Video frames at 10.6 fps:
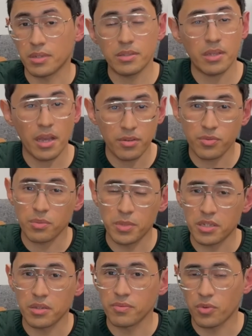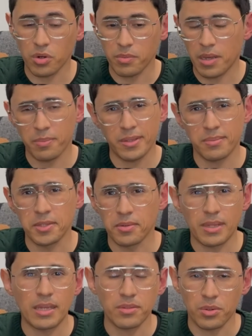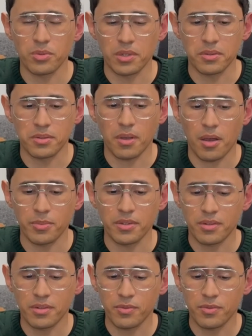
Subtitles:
aside from medium format, but you know, that's a whole nother topic.